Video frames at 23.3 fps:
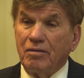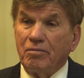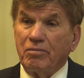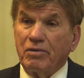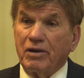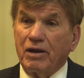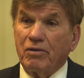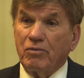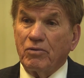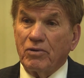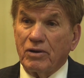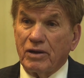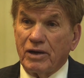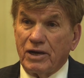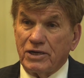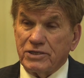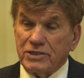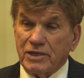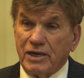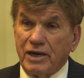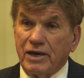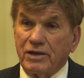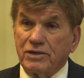but I
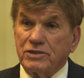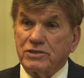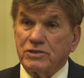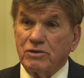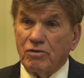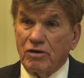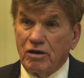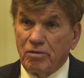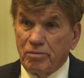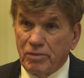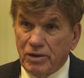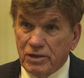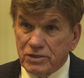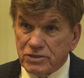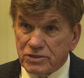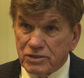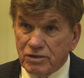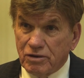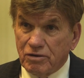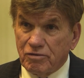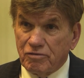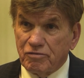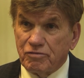realized I had to surround
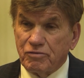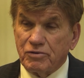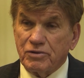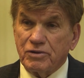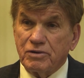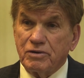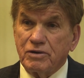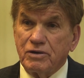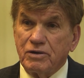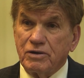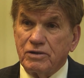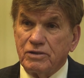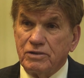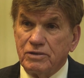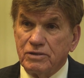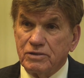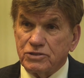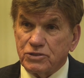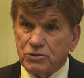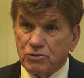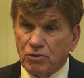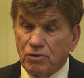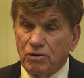myself with
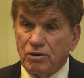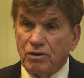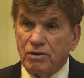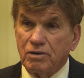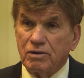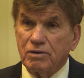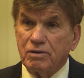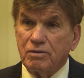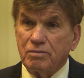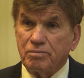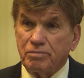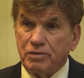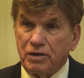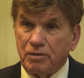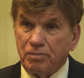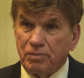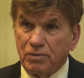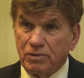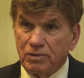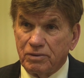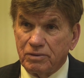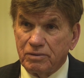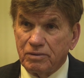good, strong
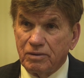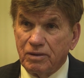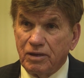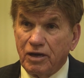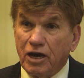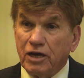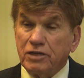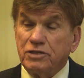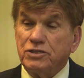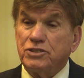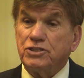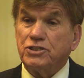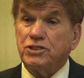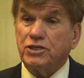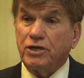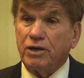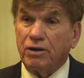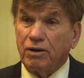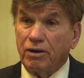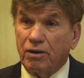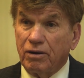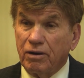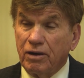people and
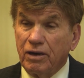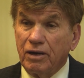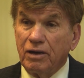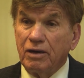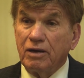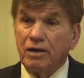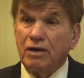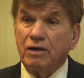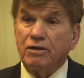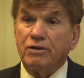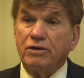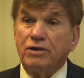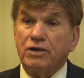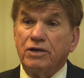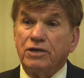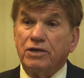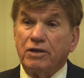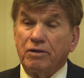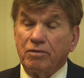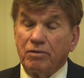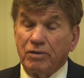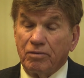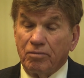share
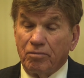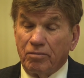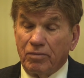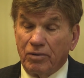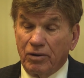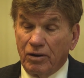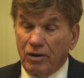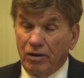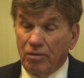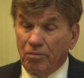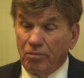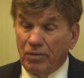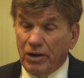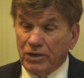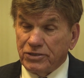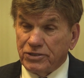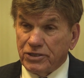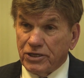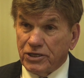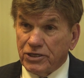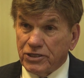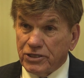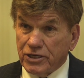my
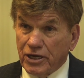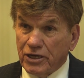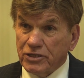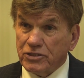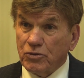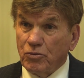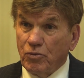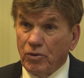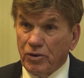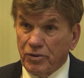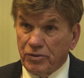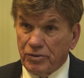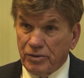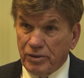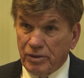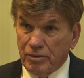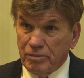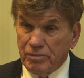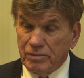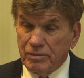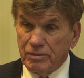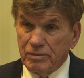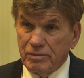success with
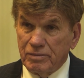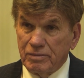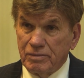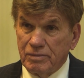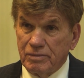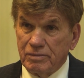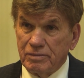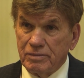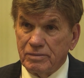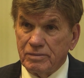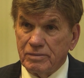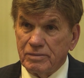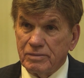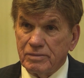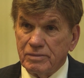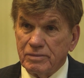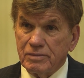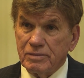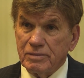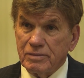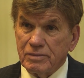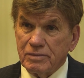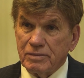them.
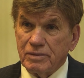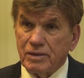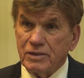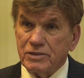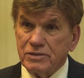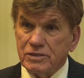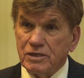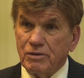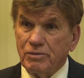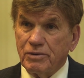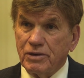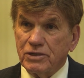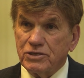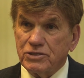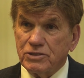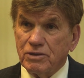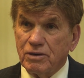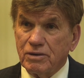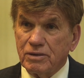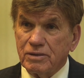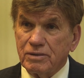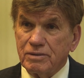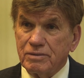That's how we get
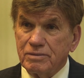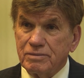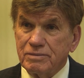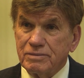started.